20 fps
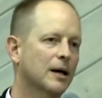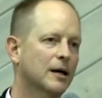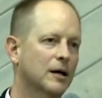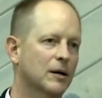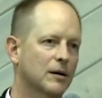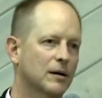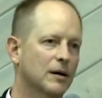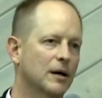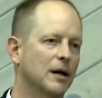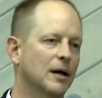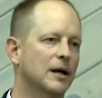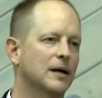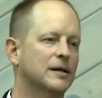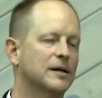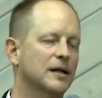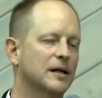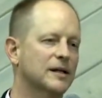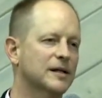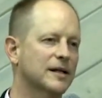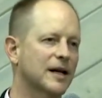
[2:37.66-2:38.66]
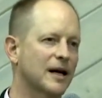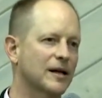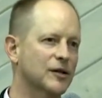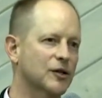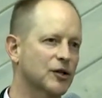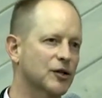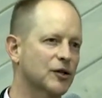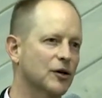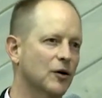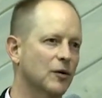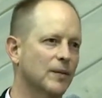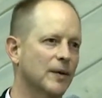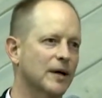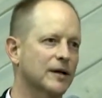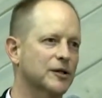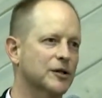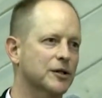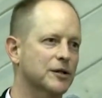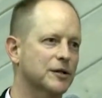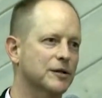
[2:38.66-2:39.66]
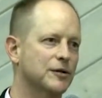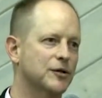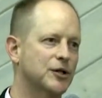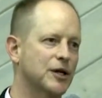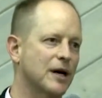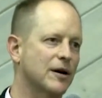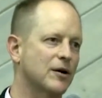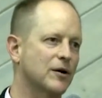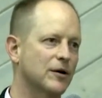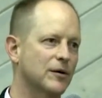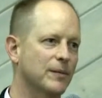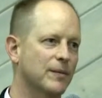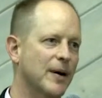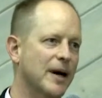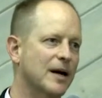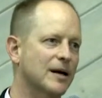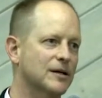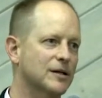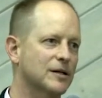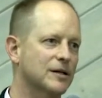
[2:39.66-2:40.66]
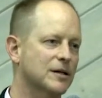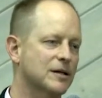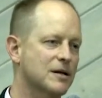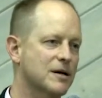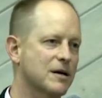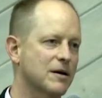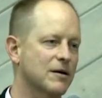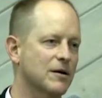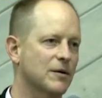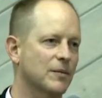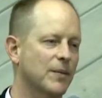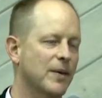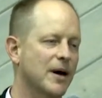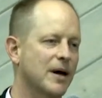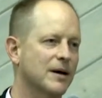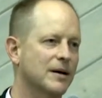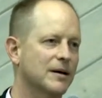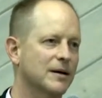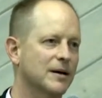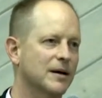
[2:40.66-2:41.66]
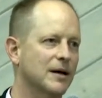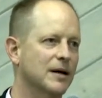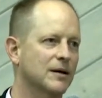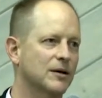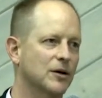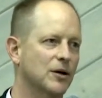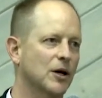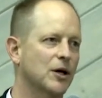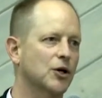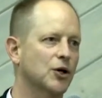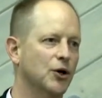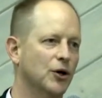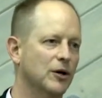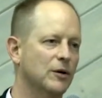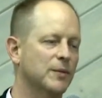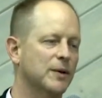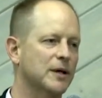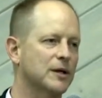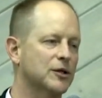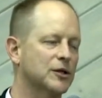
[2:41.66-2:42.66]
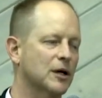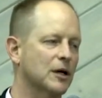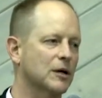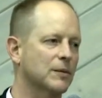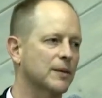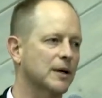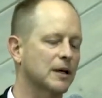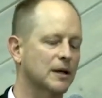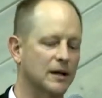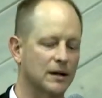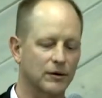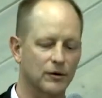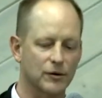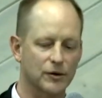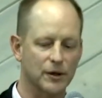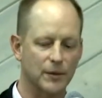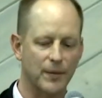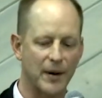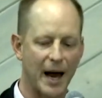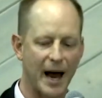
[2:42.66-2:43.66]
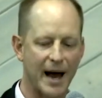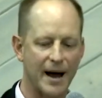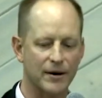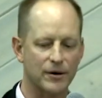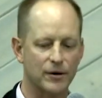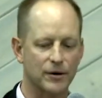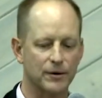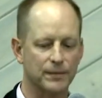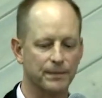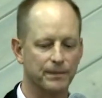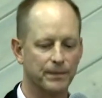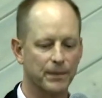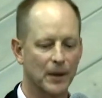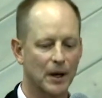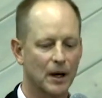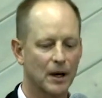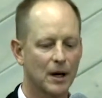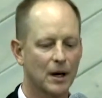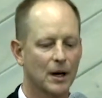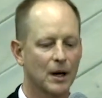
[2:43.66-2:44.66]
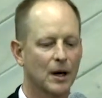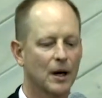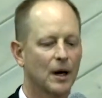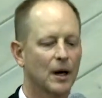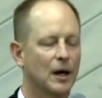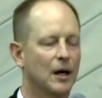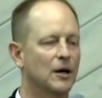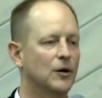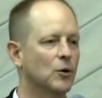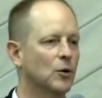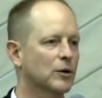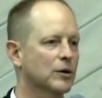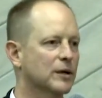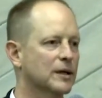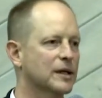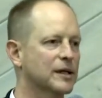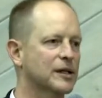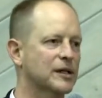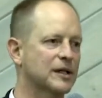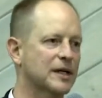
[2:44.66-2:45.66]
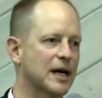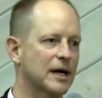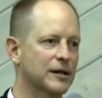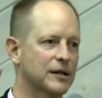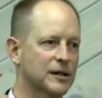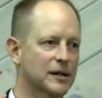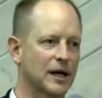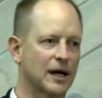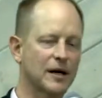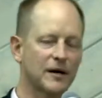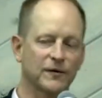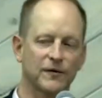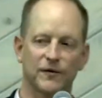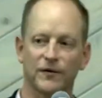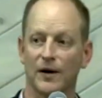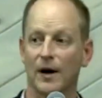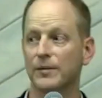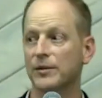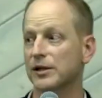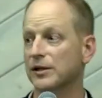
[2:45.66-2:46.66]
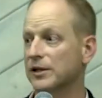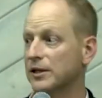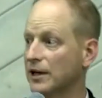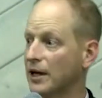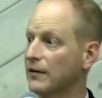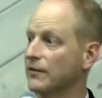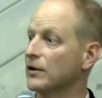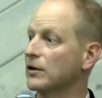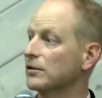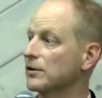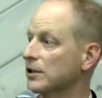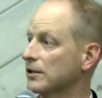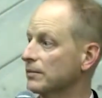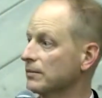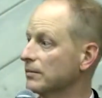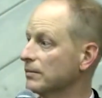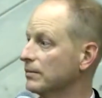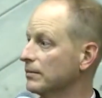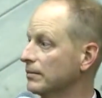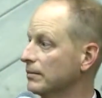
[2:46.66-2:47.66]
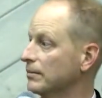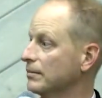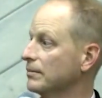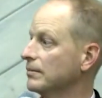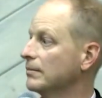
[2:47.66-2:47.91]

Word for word: it could it's it's not so much gender based here, but it, it could be, gentlemen, that there's a pattern. In order to stay safe, I'm just giving you some